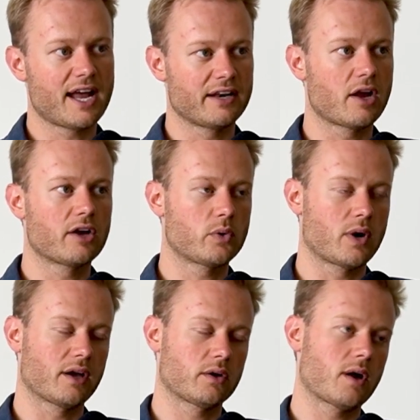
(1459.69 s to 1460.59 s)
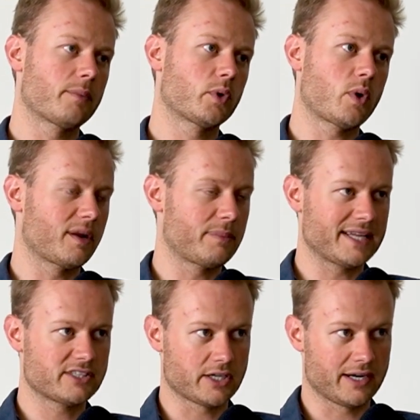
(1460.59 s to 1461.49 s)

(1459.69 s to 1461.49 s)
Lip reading: and quite a bit to